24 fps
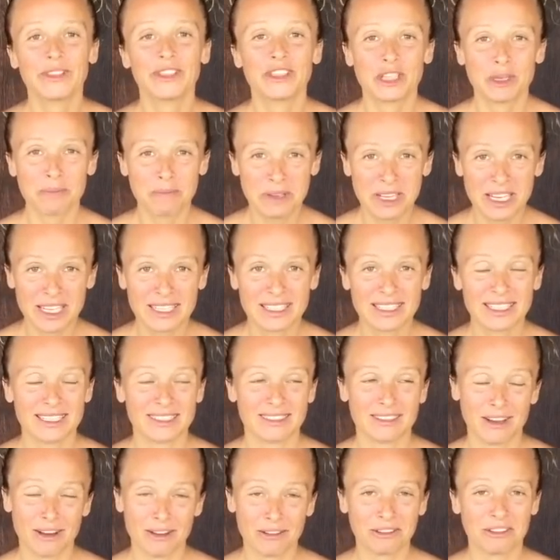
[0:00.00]
Chippy did
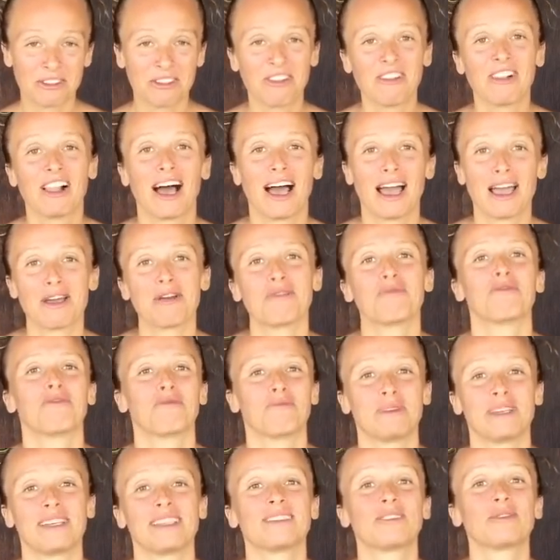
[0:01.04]
not fly with
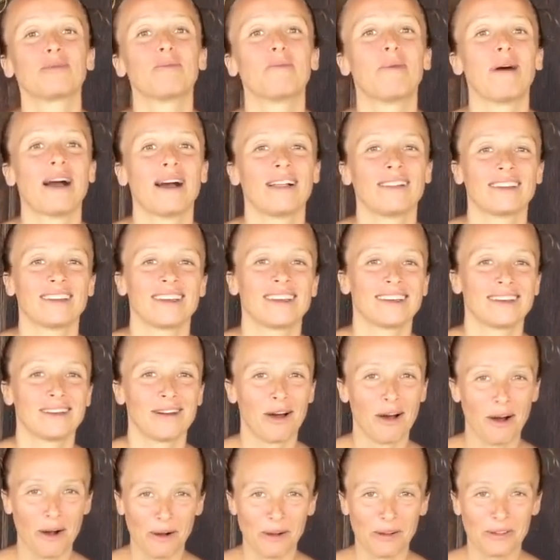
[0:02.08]
me to Bali at
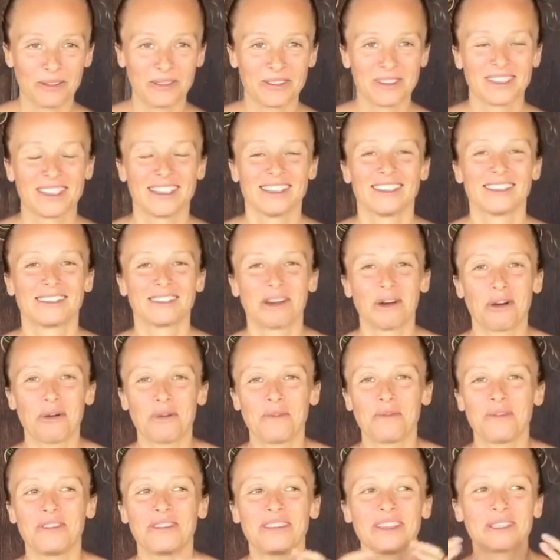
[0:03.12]
all.
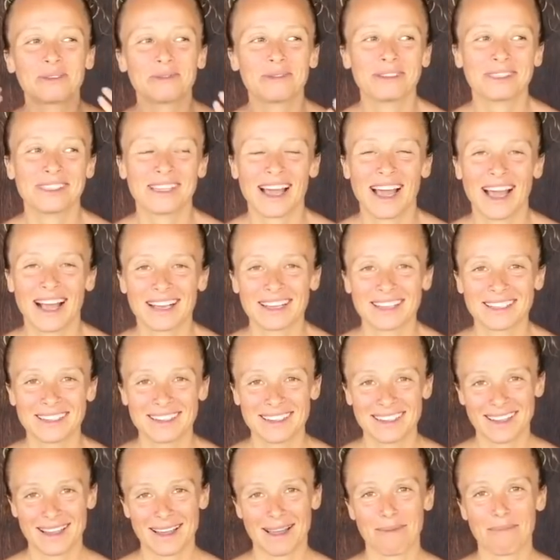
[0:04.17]
So this was
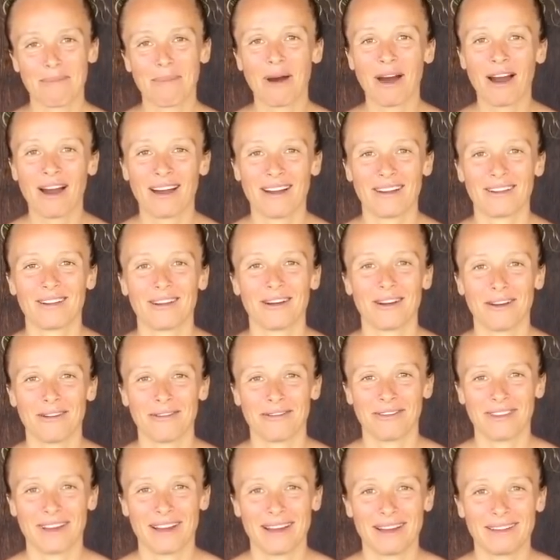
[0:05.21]
actually a part
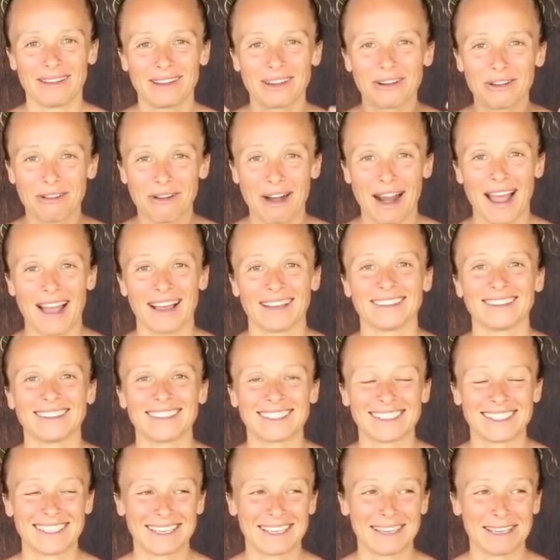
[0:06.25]
of a grand
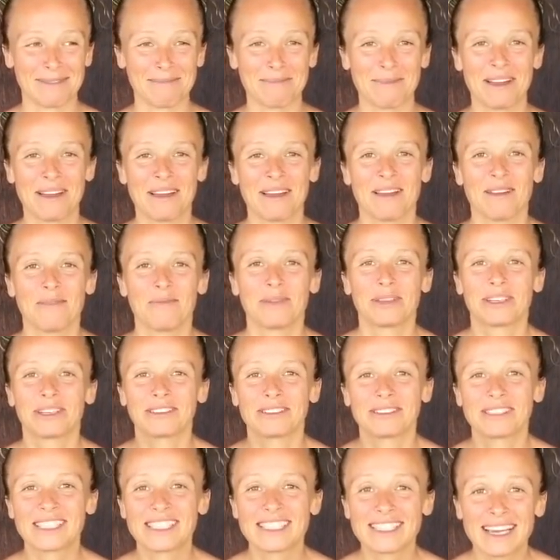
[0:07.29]
scheme
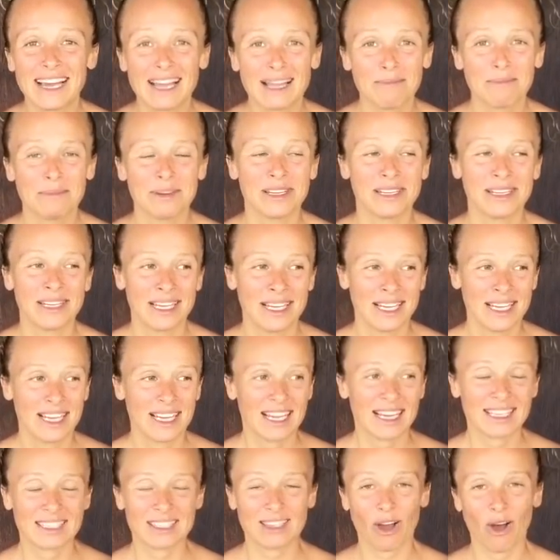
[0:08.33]
because Simon
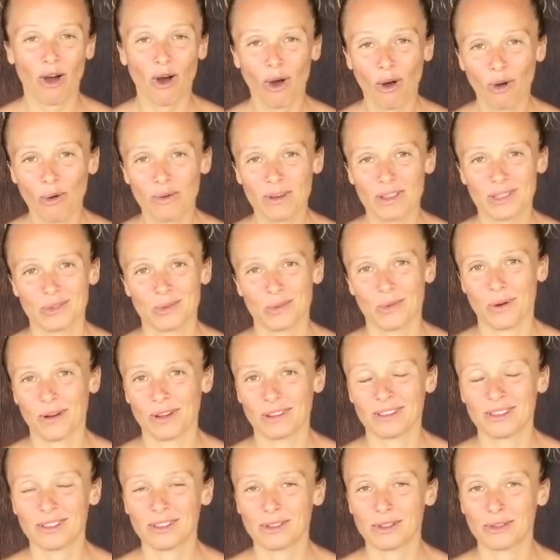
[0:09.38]
has always
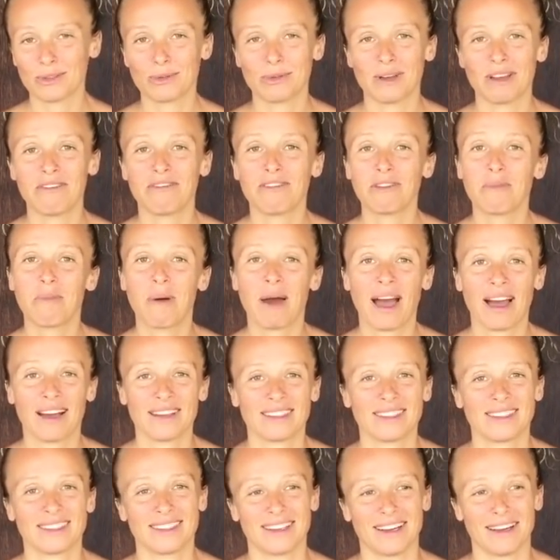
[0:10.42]
wanted to do a
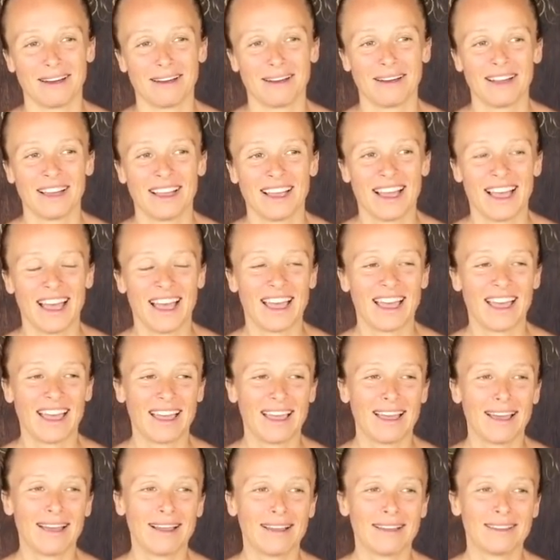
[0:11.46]
Vipassana
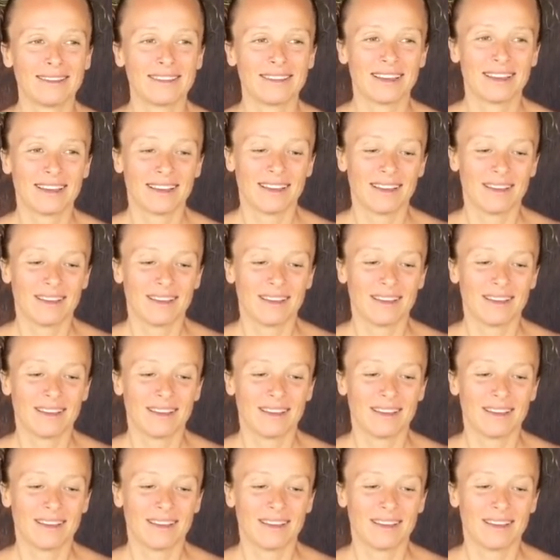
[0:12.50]
and